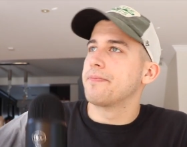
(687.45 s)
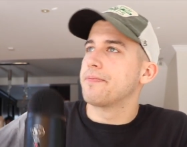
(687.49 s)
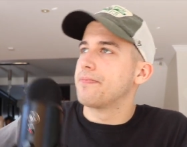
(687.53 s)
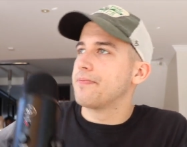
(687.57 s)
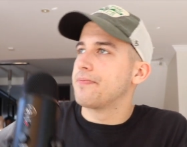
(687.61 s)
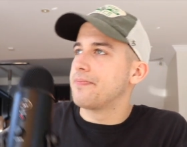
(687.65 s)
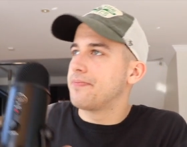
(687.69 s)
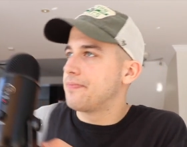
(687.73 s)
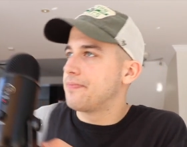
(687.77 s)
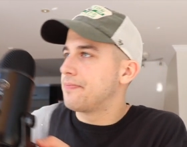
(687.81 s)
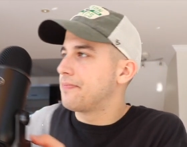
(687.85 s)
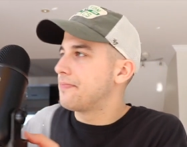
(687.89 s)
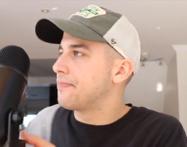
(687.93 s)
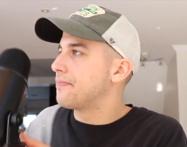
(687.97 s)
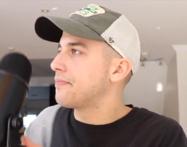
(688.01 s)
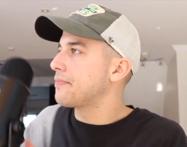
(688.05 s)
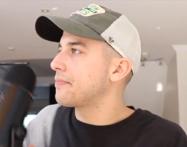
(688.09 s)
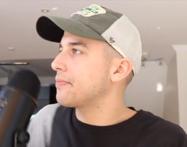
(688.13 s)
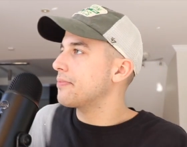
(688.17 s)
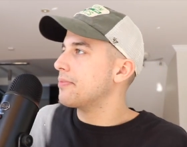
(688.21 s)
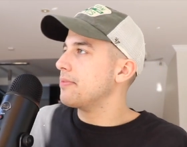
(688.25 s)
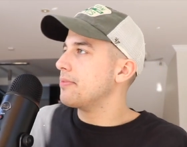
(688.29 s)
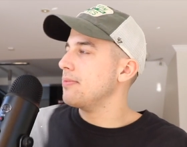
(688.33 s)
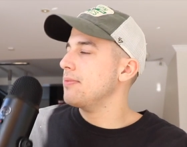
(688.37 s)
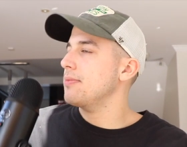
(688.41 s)

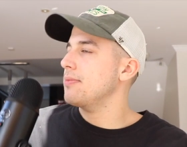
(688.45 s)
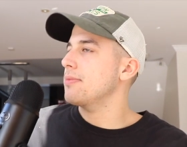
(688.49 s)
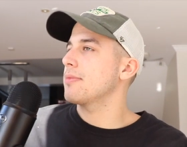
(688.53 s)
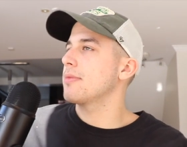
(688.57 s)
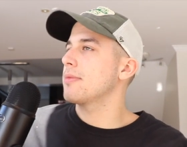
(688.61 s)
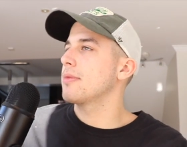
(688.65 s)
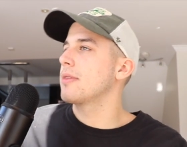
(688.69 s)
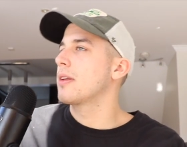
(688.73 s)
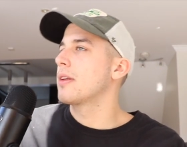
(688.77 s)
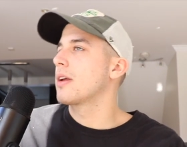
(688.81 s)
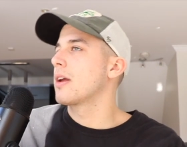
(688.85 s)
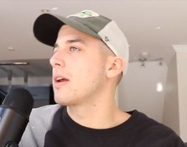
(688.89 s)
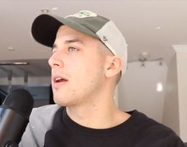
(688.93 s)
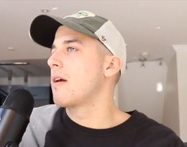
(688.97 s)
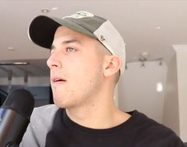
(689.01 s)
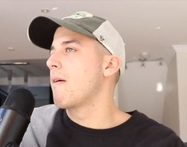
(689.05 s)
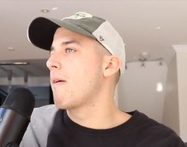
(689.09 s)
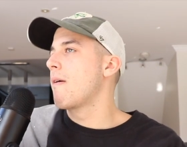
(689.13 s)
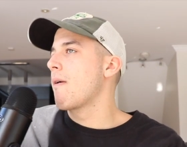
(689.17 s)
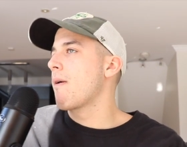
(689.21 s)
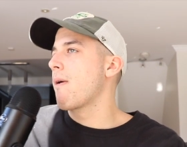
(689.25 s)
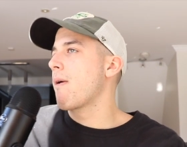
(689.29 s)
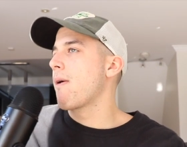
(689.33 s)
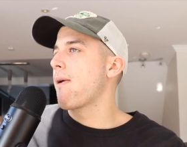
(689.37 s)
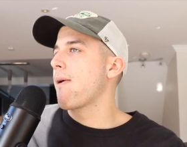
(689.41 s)

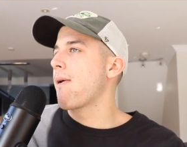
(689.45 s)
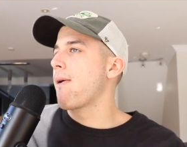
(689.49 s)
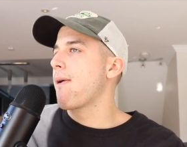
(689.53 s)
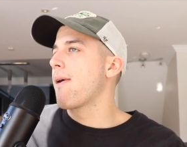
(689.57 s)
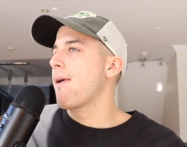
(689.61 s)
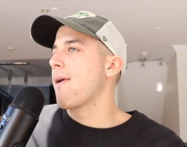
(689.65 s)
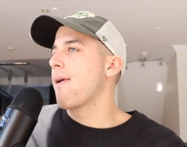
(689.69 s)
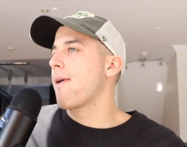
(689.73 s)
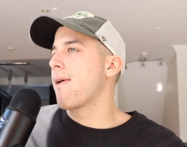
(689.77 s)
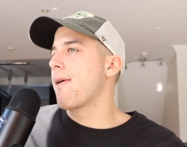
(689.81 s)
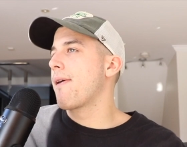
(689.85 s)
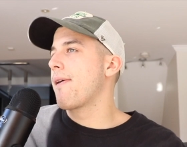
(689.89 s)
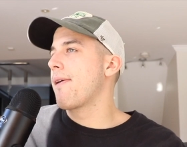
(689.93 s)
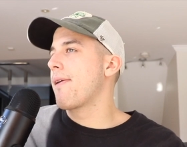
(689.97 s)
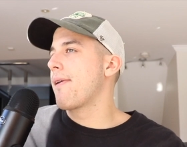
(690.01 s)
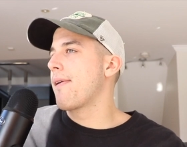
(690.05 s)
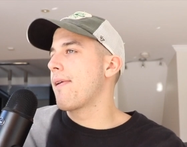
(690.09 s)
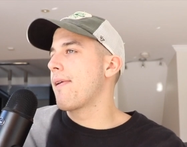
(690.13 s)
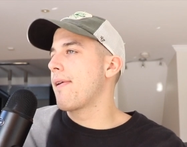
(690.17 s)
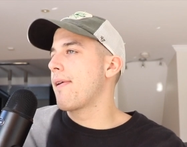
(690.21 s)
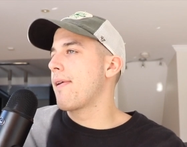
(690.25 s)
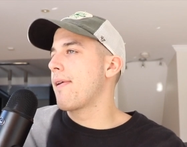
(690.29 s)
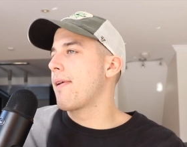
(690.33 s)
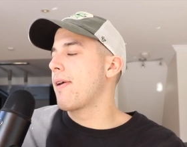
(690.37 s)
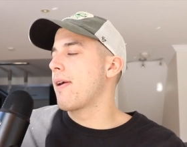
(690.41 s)

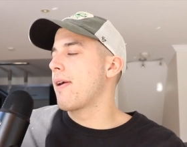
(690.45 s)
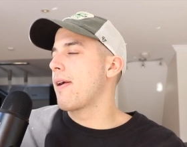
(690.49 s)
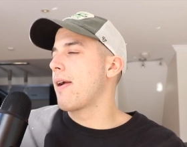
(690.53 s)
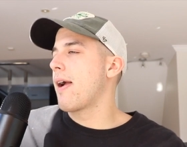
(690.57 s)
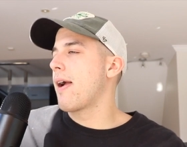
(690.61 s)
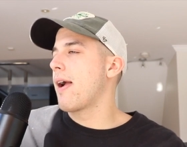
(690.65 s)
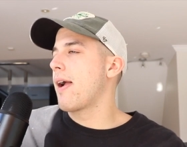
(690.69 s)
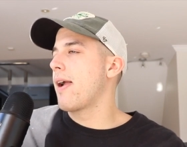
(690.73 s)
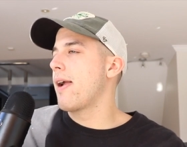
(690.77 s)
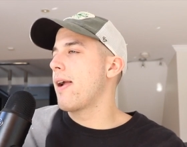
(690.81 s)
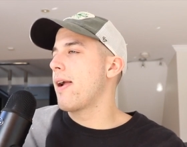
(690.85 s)
Nobody speaks.